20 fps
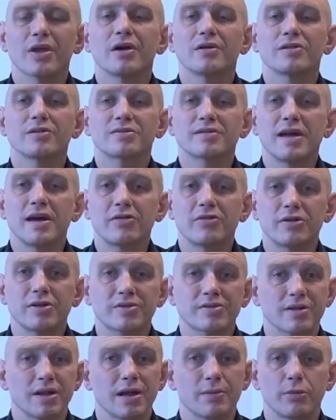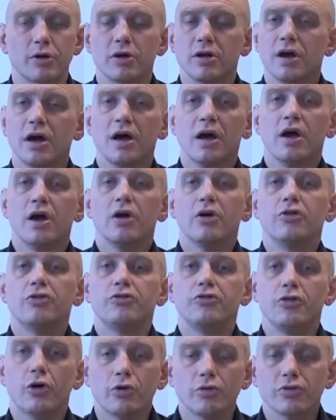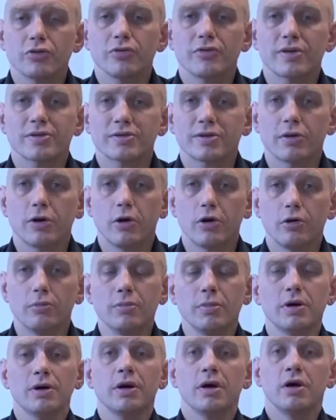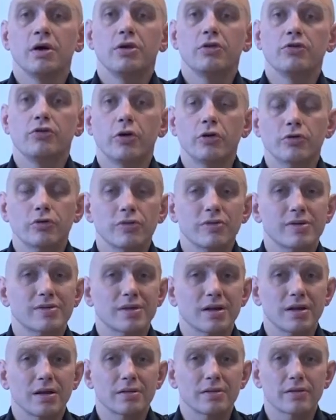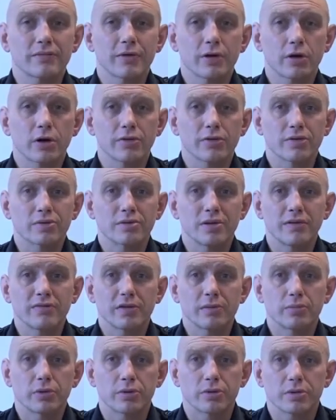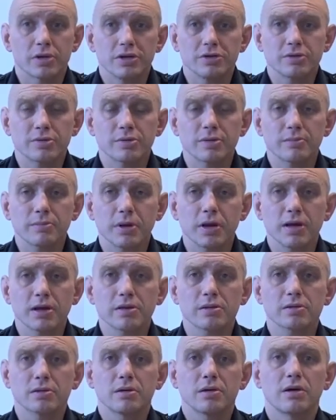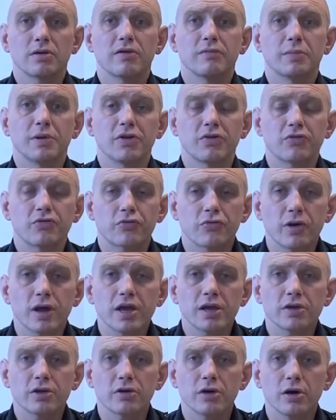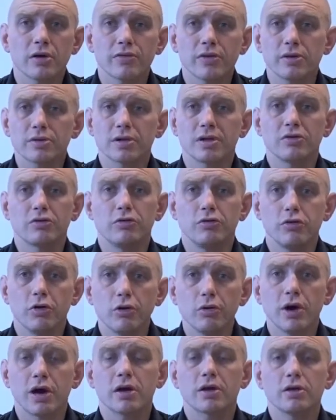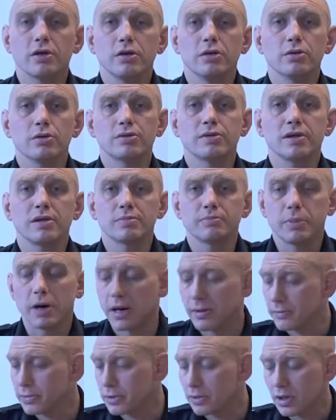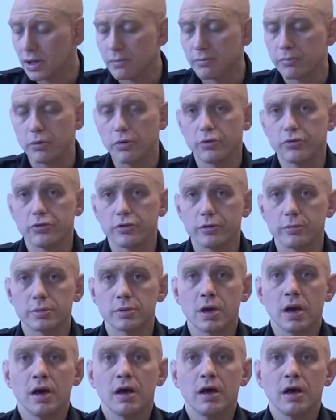The standard disclaimer: don't do this at home. Don't do this unless you've got all the safety procedures in place, you've been trained in all this, and you know how to use these pumps and pull tubes.